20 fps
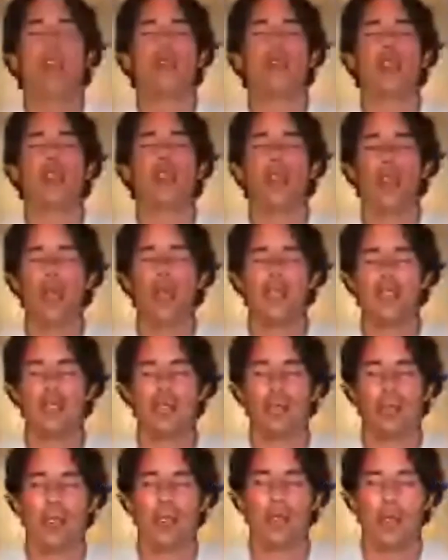As
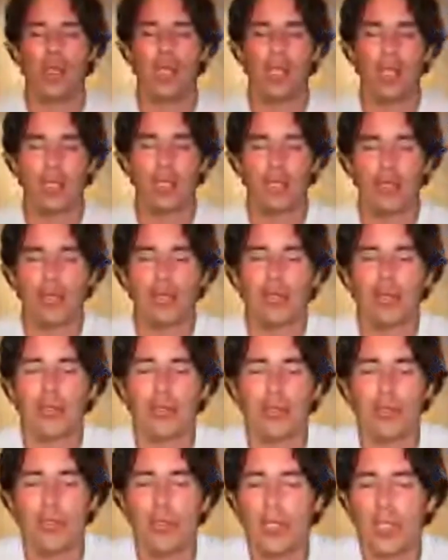always, we
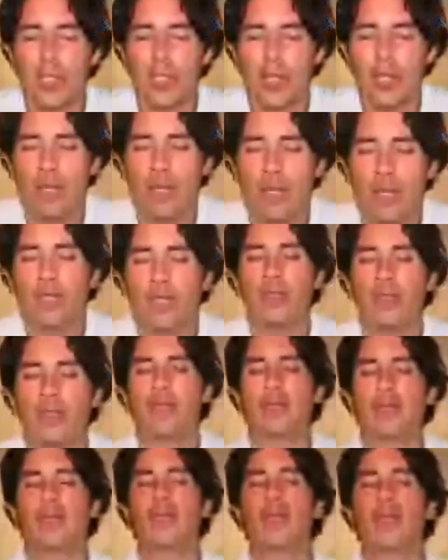begin doing a
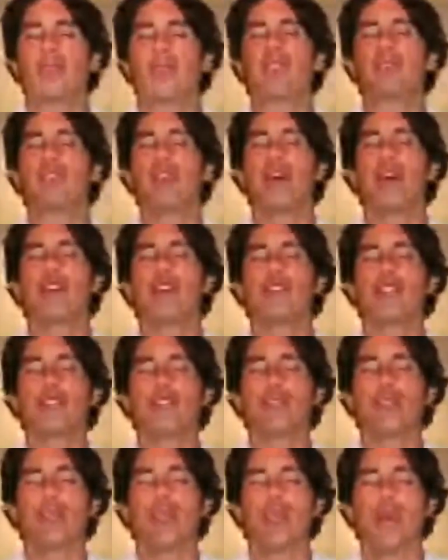massage
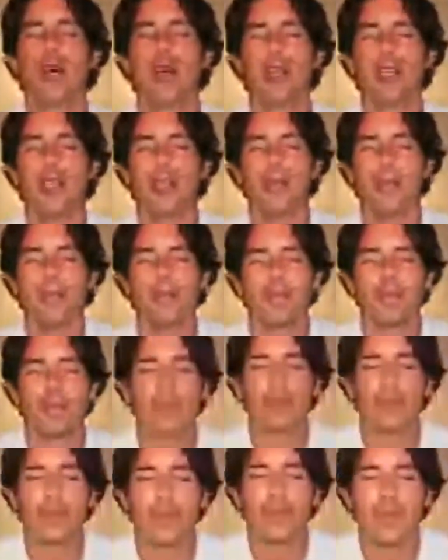to the body,
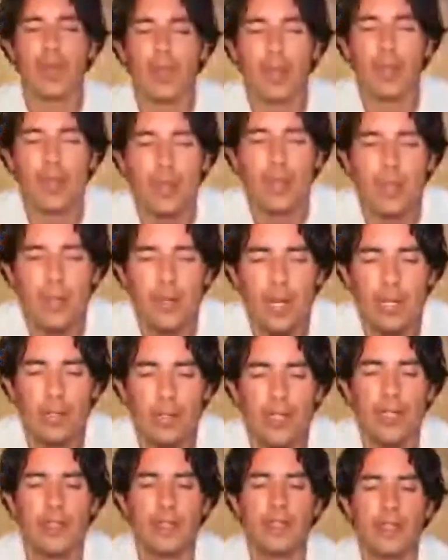
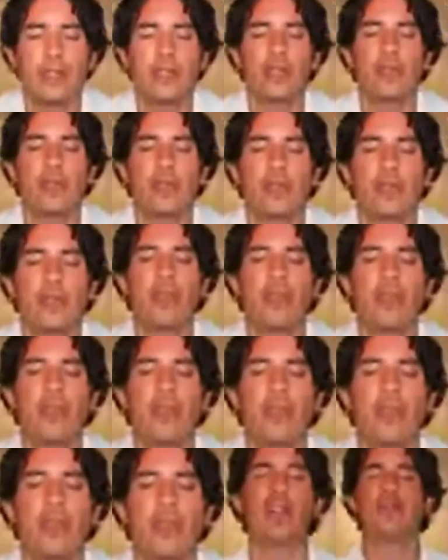caressing the body,
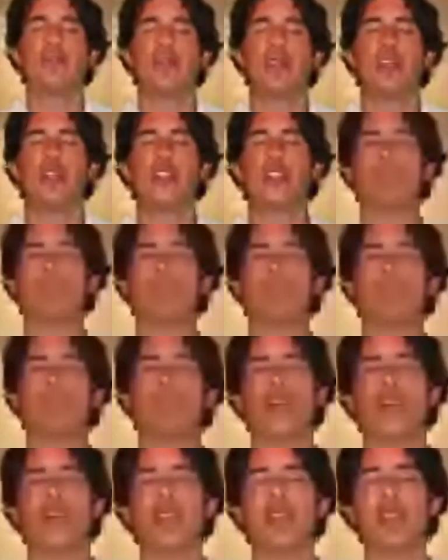each
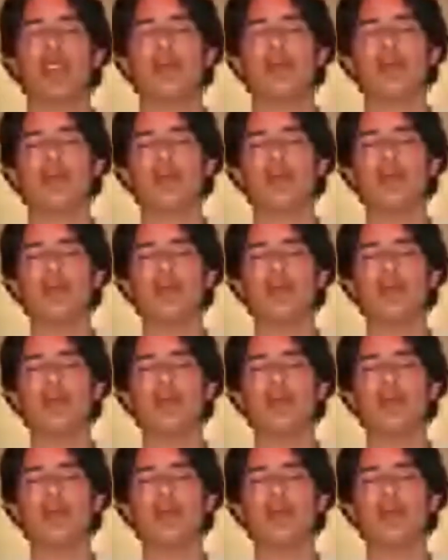part of it.